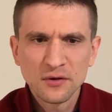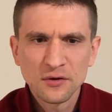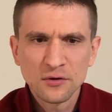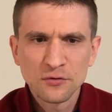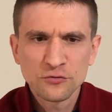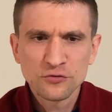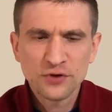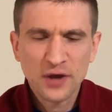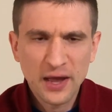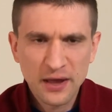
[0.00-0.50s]

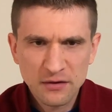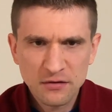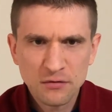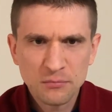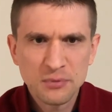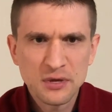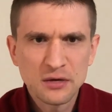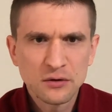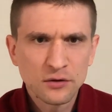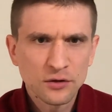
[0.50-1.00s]
trying to
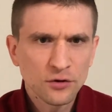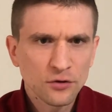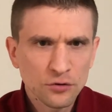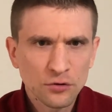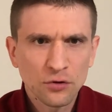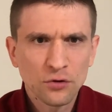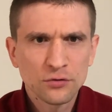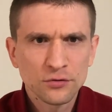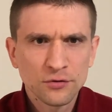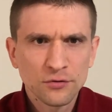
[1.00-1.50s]
be a good
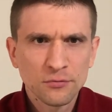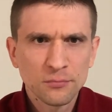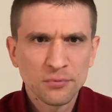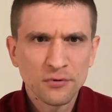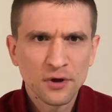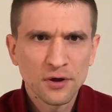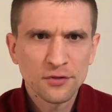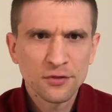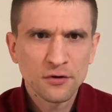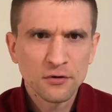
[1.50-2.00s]
older
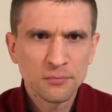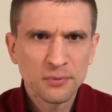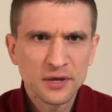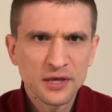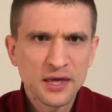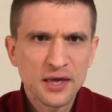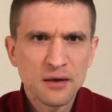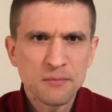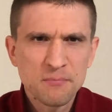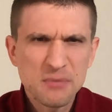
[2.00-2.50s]
brother, but
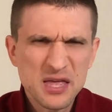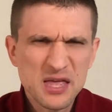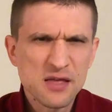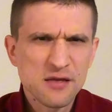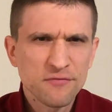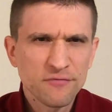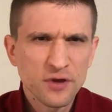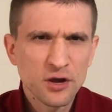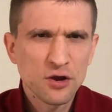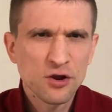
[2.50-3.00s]
yet
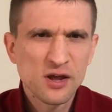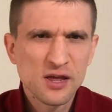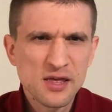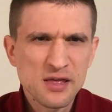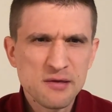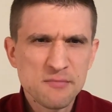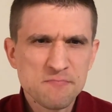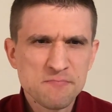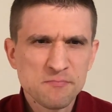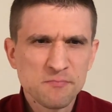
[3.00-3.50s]
being
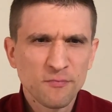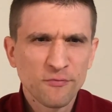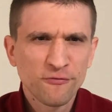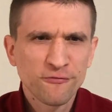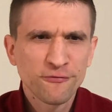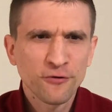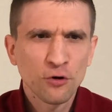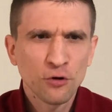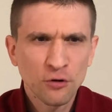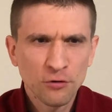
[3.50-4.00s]
very
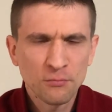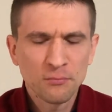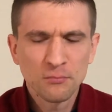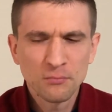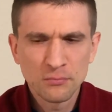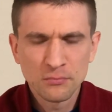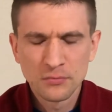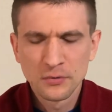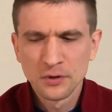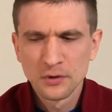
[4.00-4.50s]

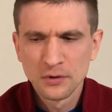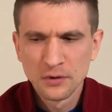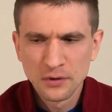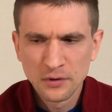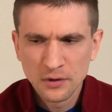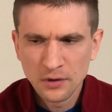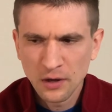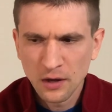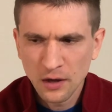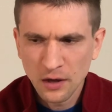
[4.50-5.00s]
firm
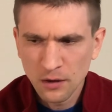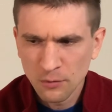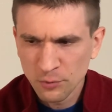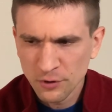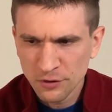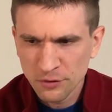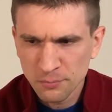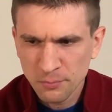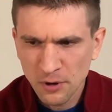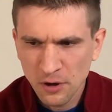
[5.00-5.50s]

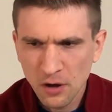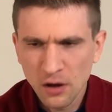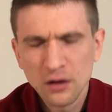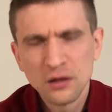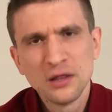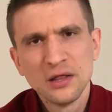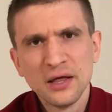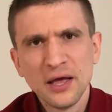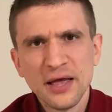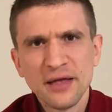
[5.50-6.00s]
with
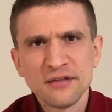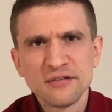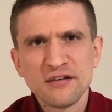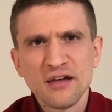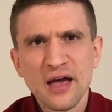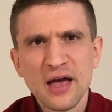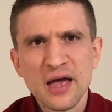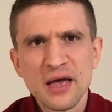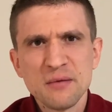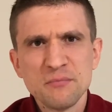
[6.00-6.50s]
Paul at
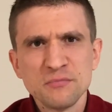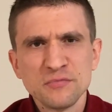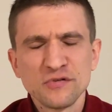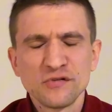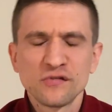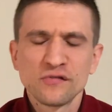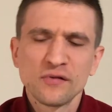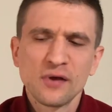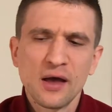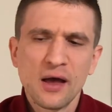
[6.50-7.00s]

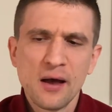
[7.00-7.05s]
times.